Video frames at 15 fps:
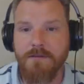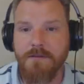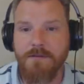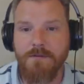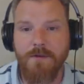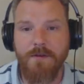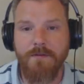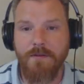
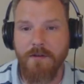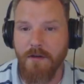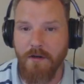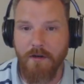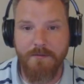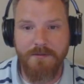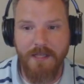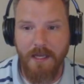You know what
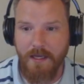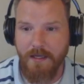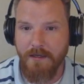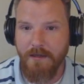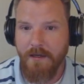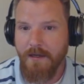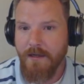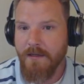I'm
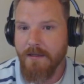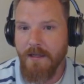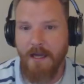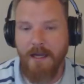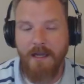saying? Like,